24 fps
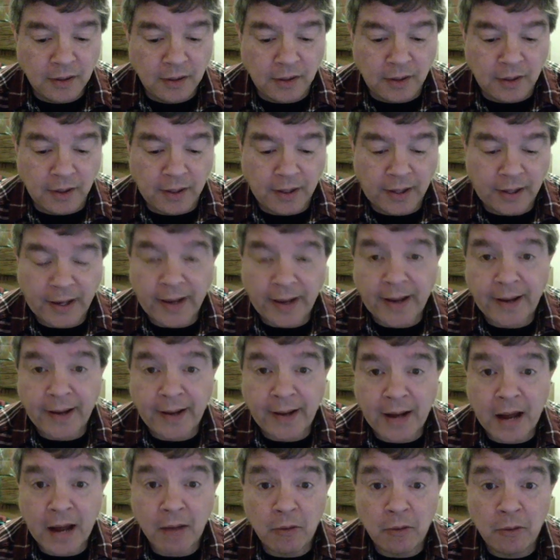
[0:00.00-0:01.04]
it. And I
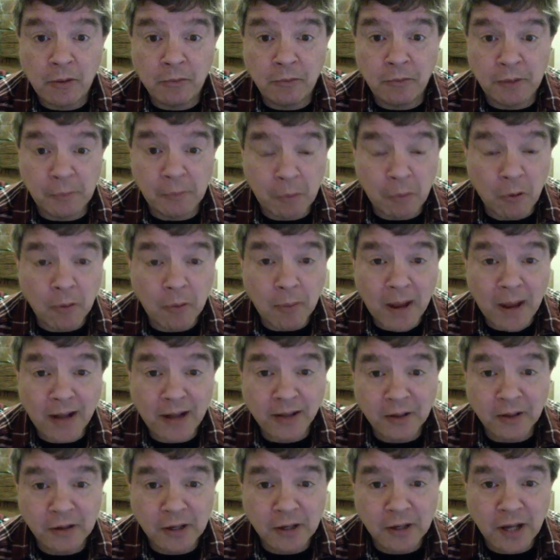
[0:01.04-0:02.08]
will report back to you
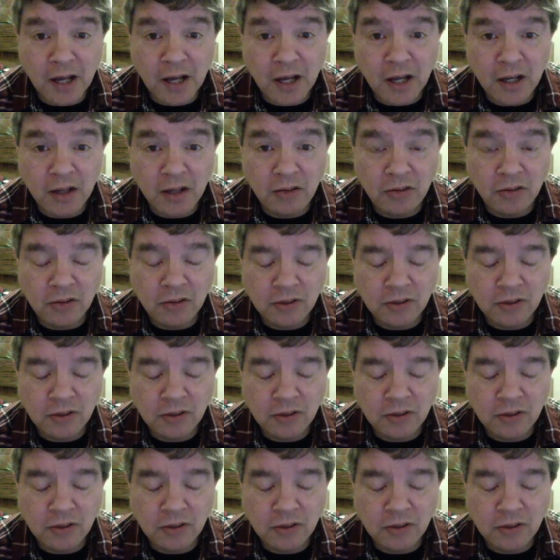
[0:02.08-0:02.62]
guys